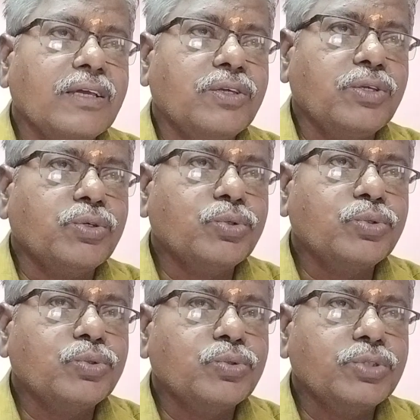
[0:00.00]

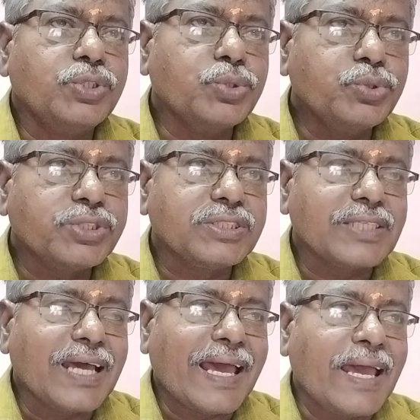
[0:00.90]
you
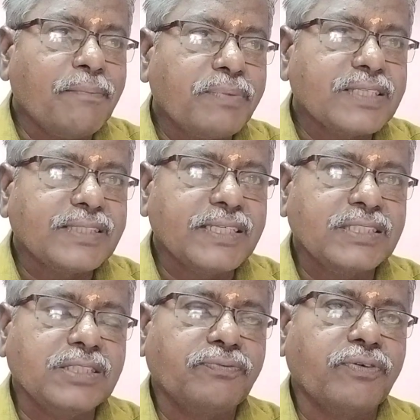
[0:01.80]
use am plus
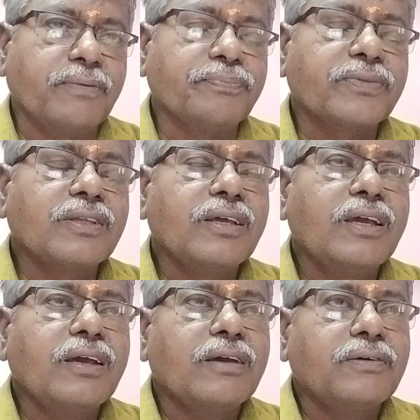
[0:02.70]
ing form.
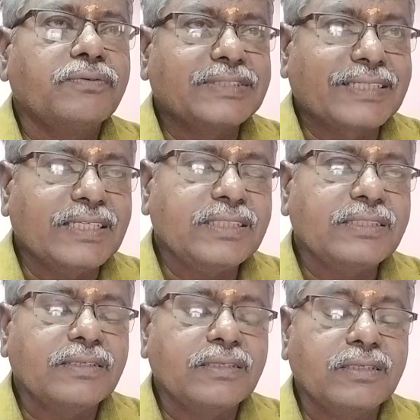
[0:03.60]

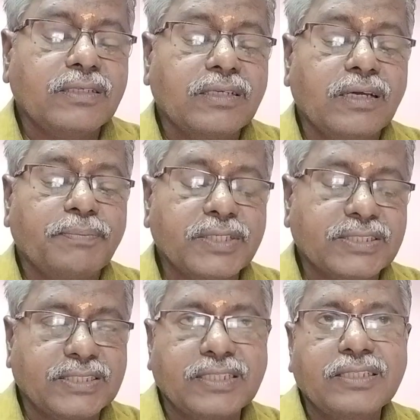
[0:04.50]
Second
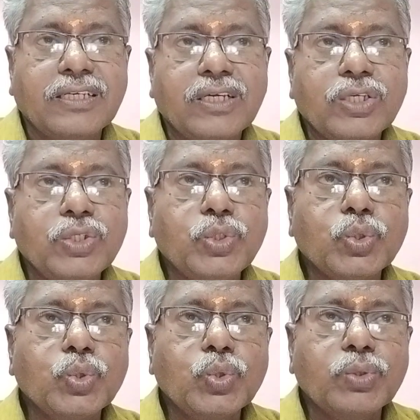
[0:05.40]
person,
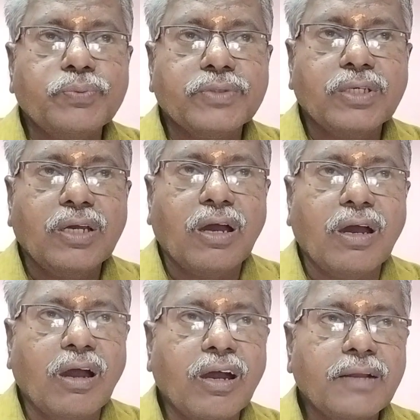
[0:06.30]
you
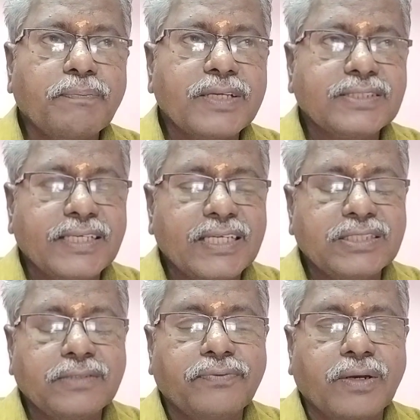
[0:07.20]
are plus
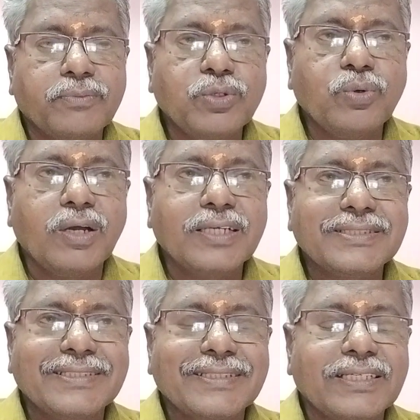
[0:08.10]
ing form. You are
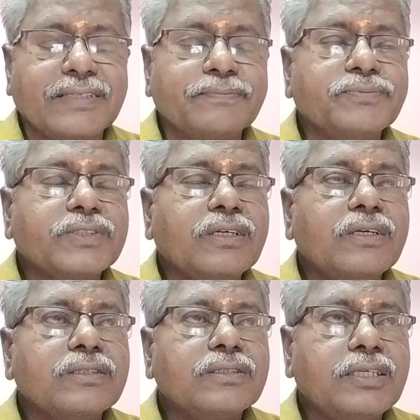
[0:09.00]
singing.
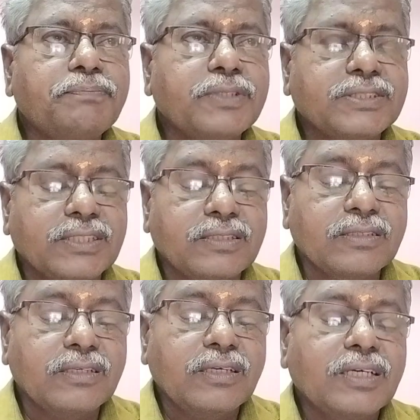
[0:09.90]
Third
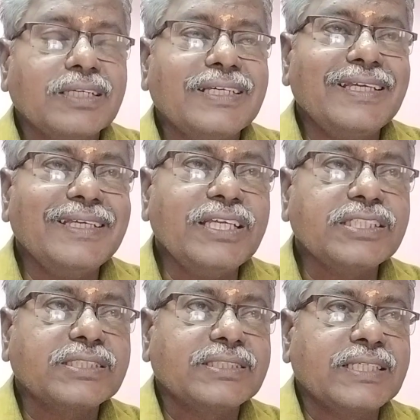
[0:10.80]
person, he
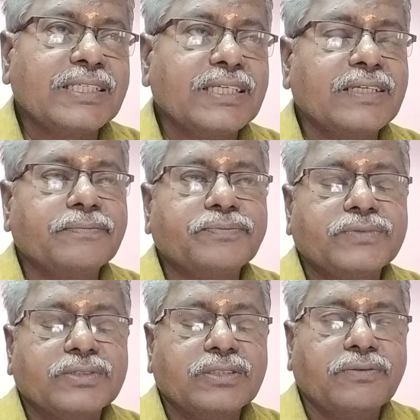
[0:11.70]
is
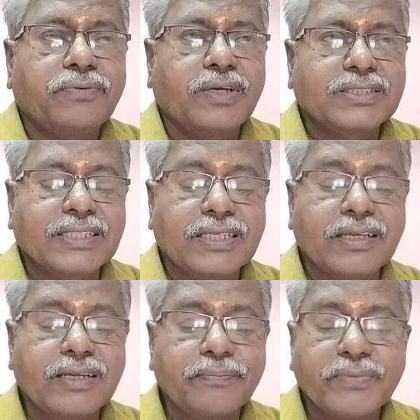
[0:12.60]
singing for
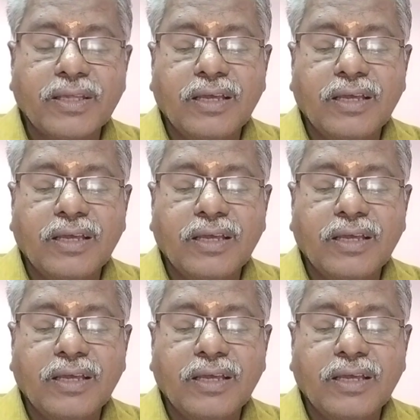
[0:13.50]
singular.